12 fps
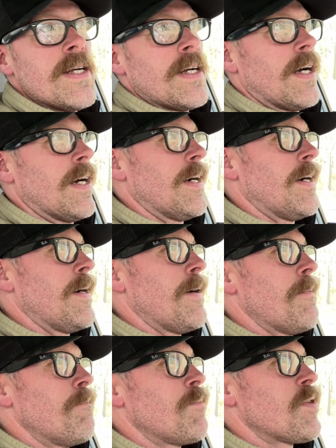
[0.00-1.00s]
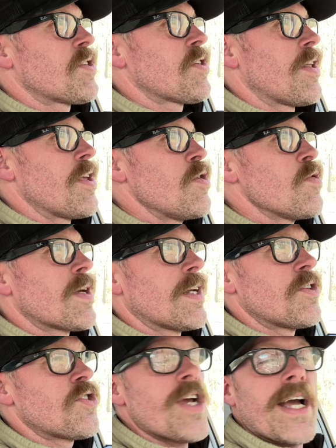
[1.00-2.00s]
so that you
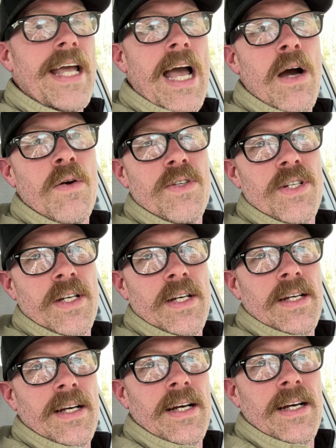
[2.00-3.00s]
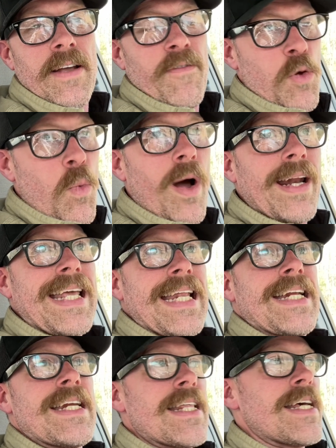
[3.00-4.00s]
can check out if you want to get
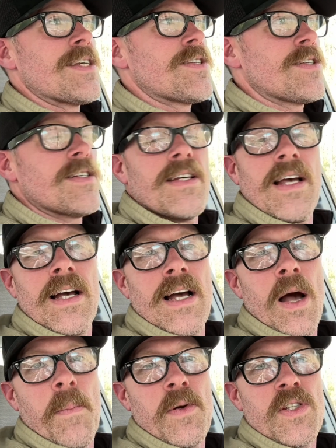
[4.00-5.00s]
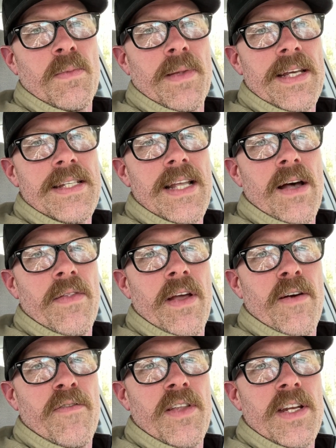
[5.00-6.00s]
into this. I'll put some links down
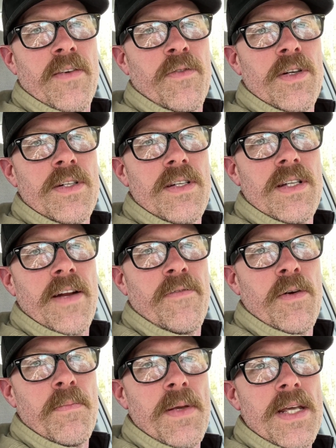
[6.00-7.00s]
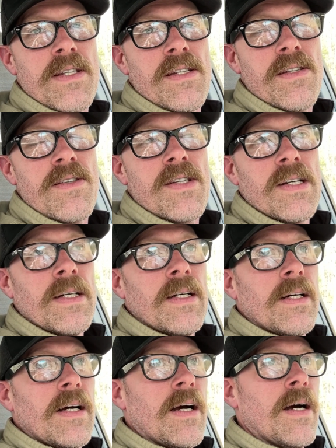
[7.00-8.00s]
there for the different pieces.
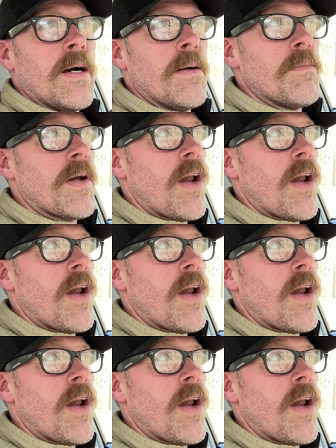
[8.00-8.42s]
But